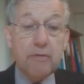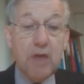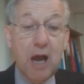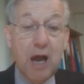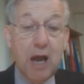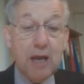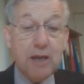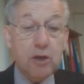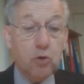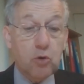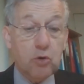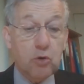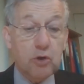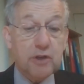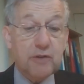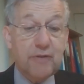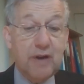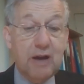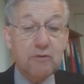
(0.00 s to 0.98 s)
The High
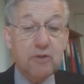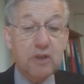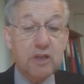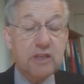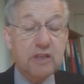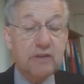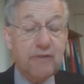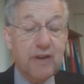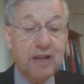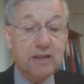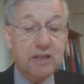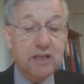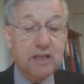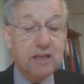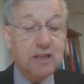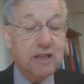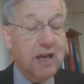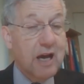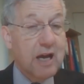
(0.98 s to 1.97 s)
Court found the
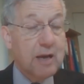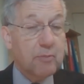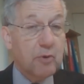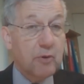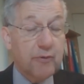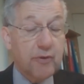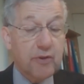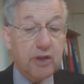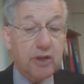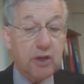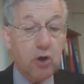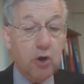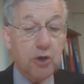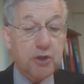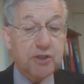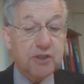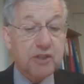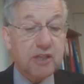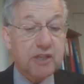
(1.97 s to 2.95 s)
defendant liable for the
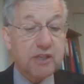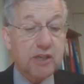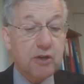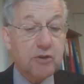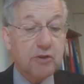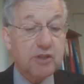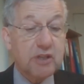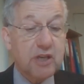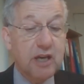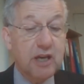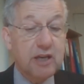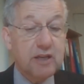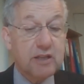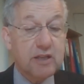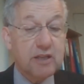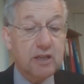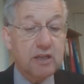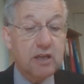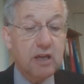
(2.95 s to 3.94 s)
costs
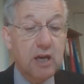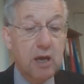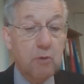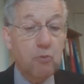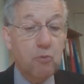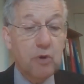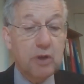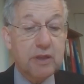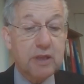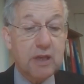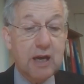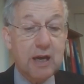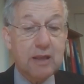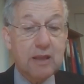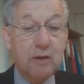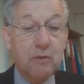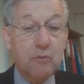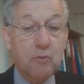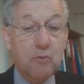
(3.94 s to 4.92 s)
associated with,
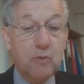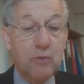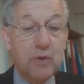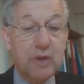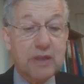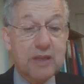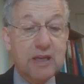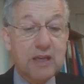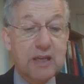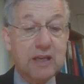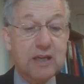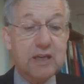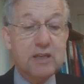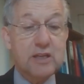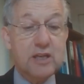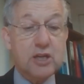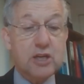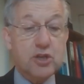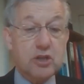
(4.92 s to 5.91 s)
uh, with the
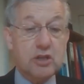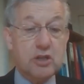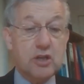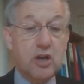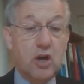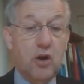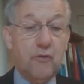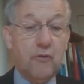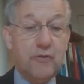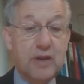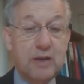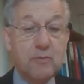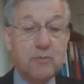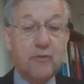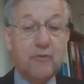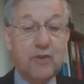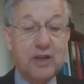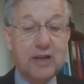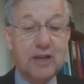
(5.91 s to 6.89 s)
condition of
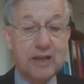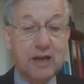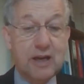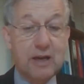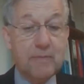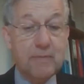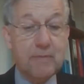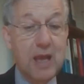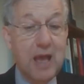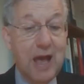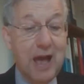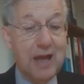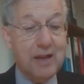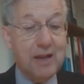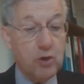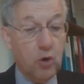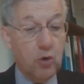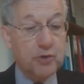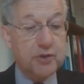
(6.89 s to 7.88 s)
haemophilia
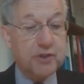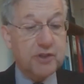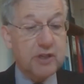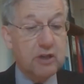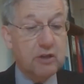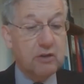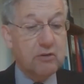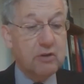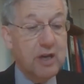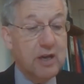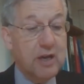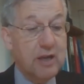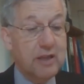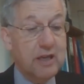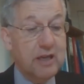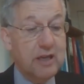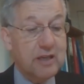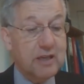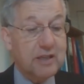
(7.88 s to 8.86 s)
and also
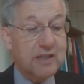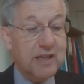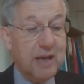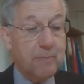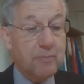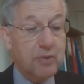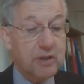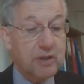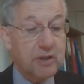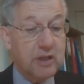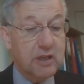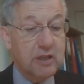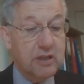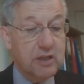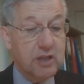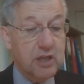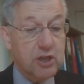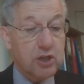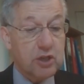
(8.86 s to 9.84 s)
the separate
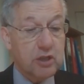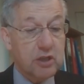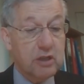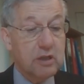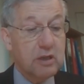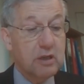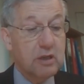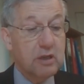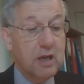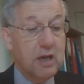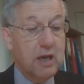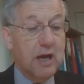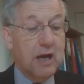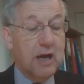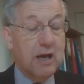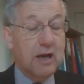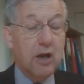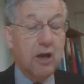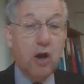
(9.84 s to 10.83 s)
condition
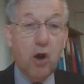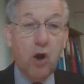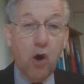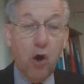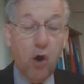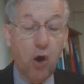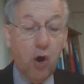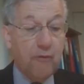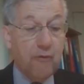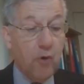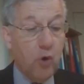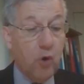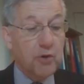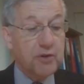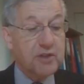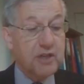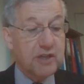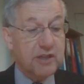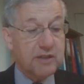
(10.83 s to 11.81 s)
uh, of
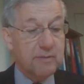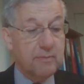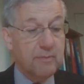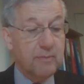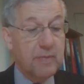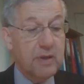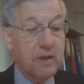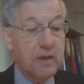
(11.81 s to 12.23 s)
autism.